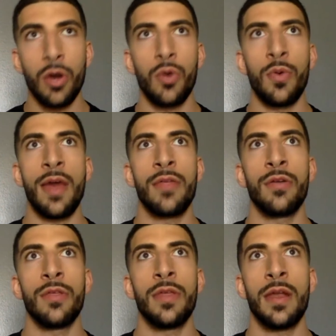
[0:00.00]

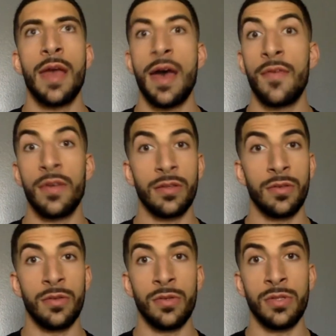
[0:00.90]
rather than having to
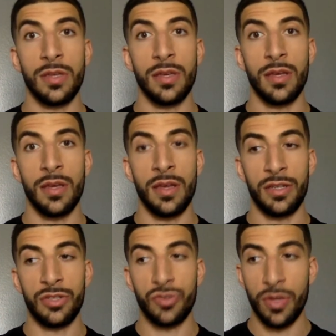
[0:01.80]
lose an
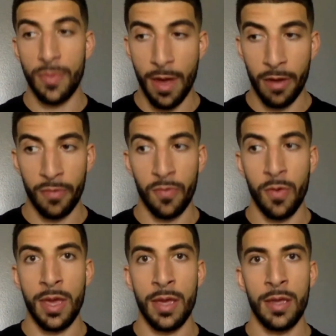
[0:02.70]
extreme amount of weight